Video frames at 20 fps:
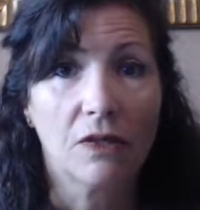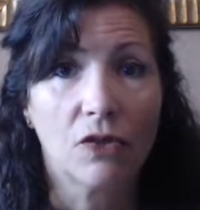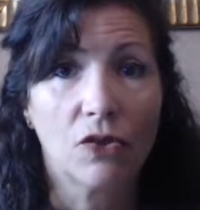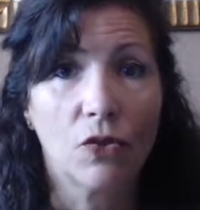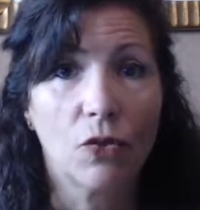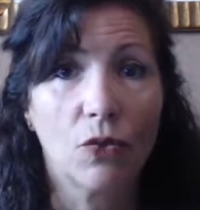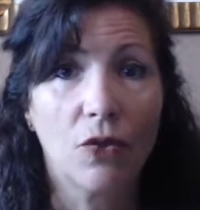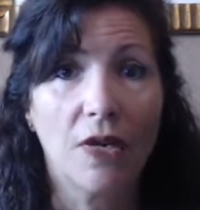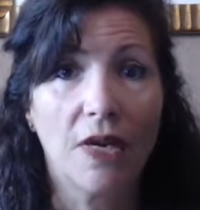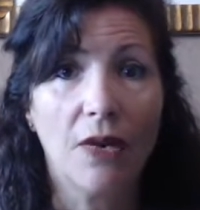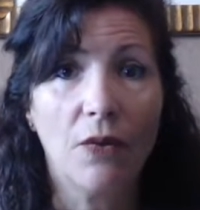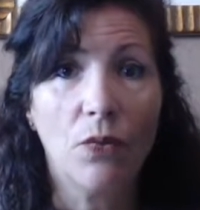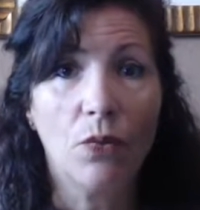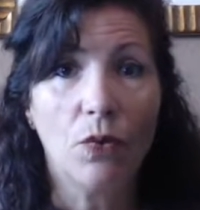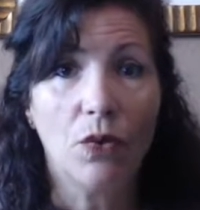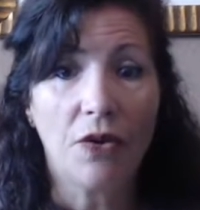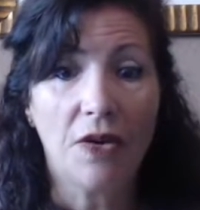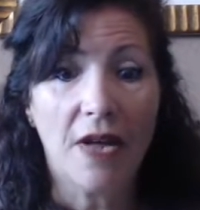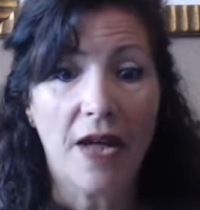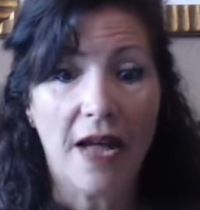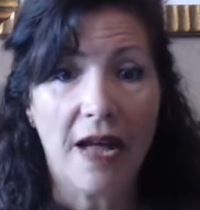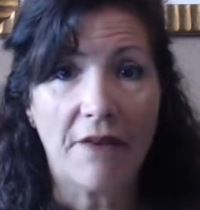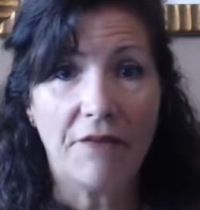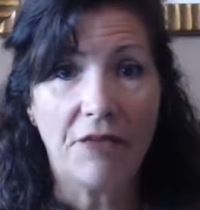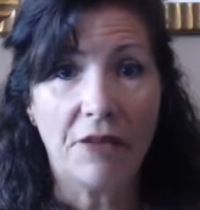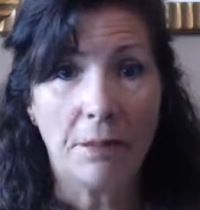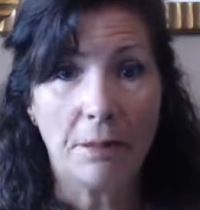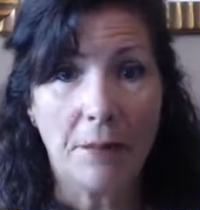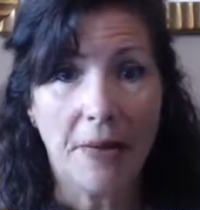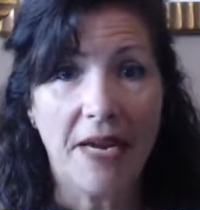So they would
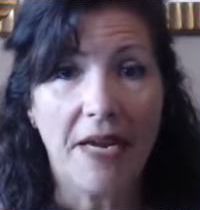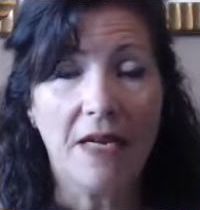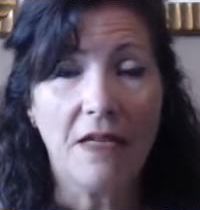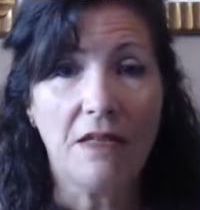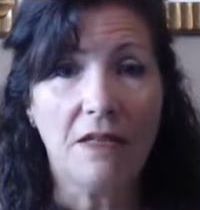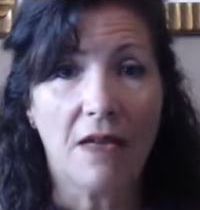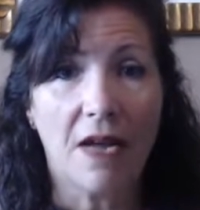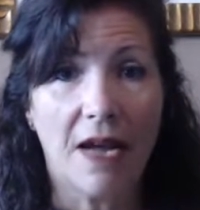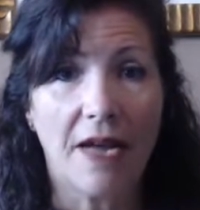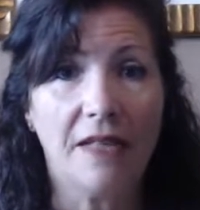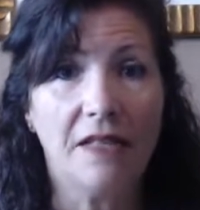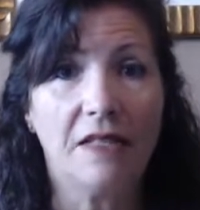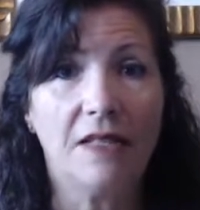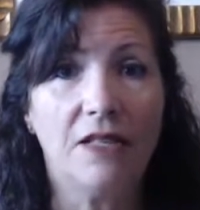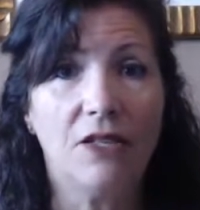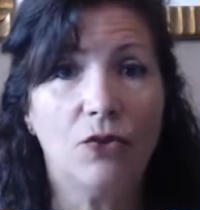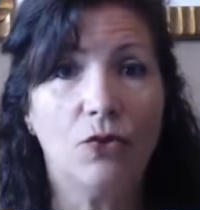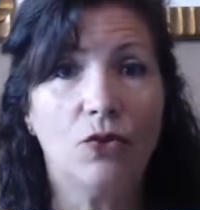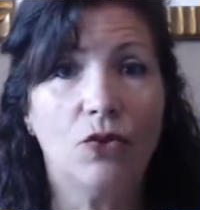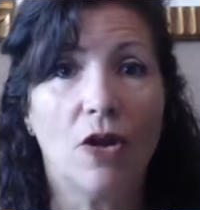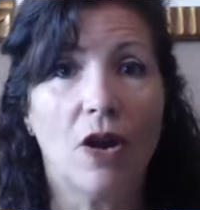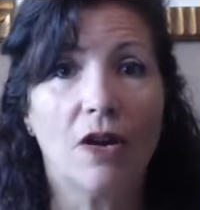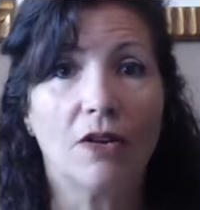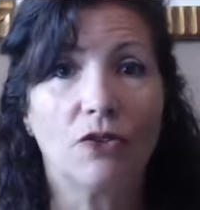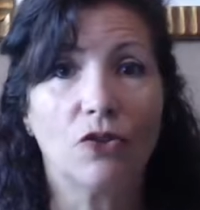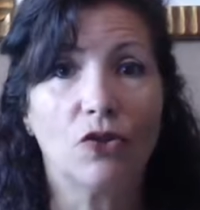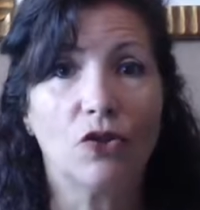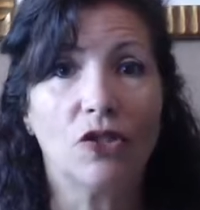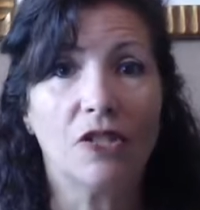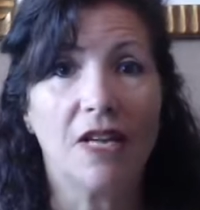have the main ICU
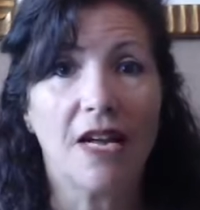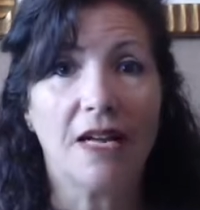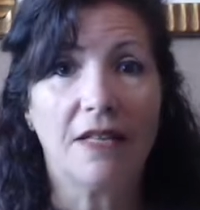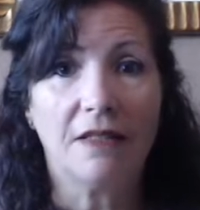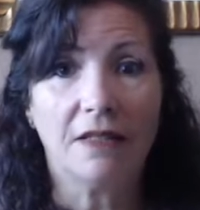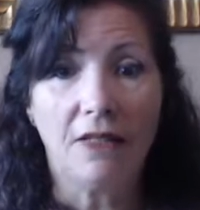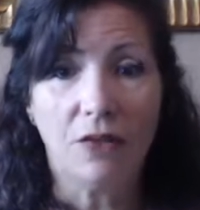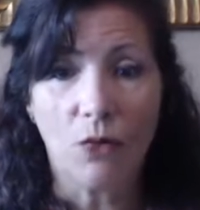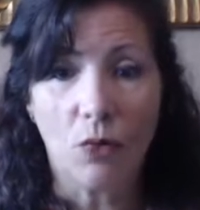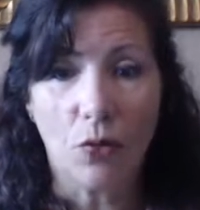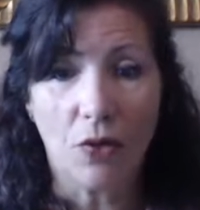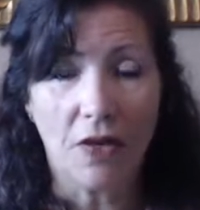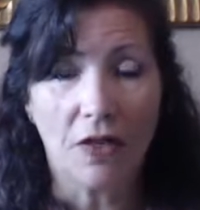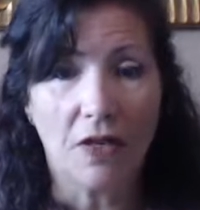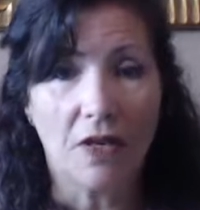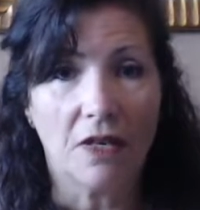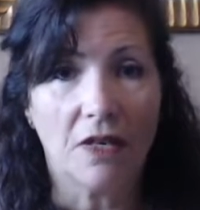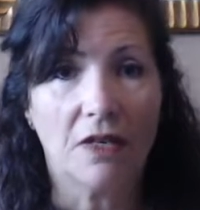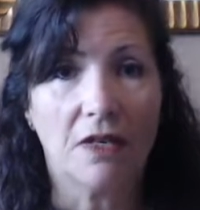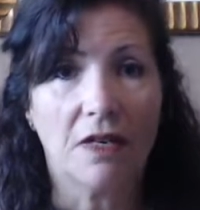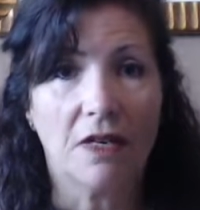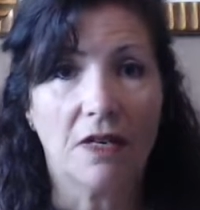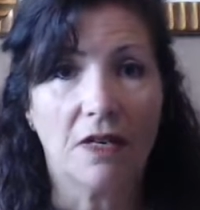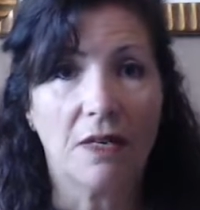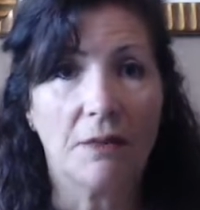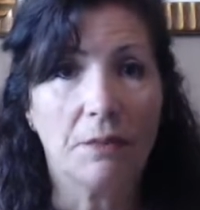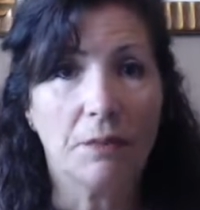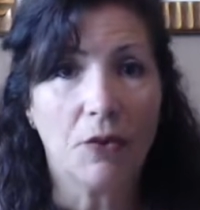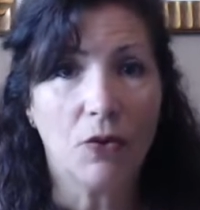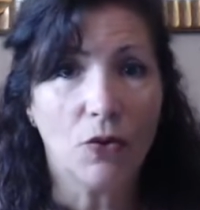doctor standing with a
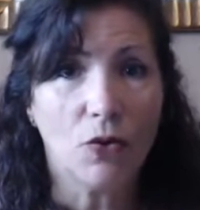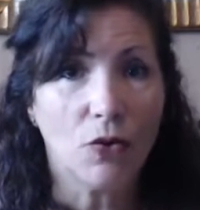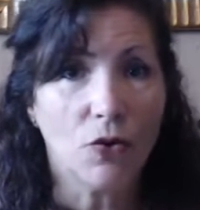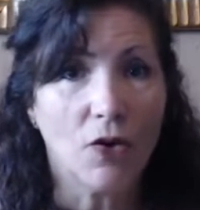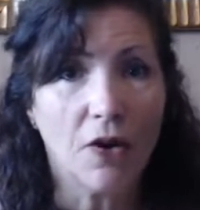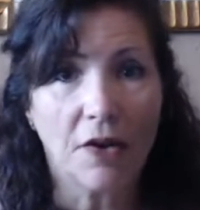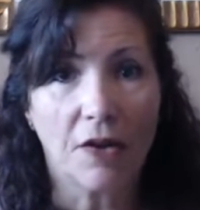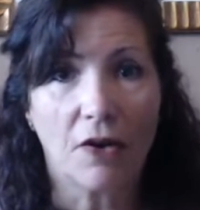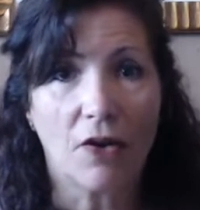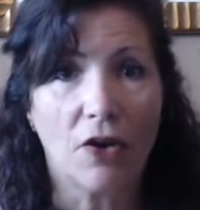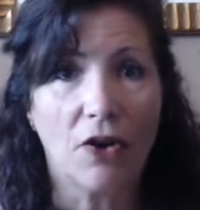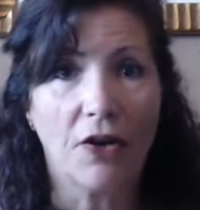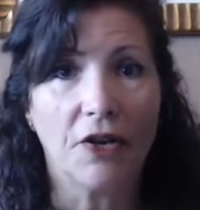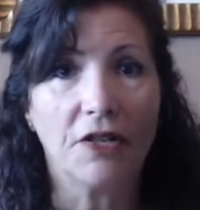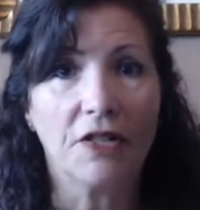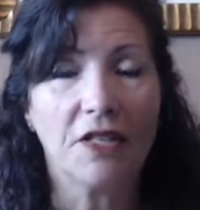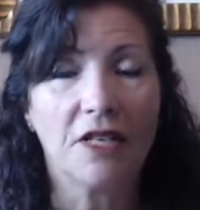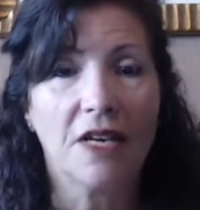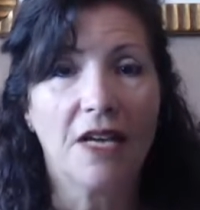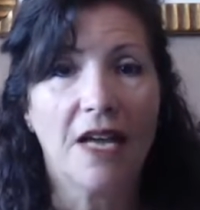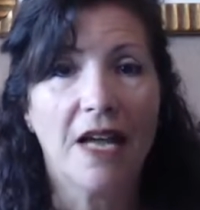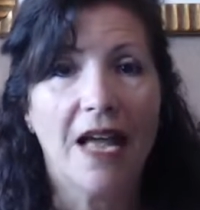computer on a cart,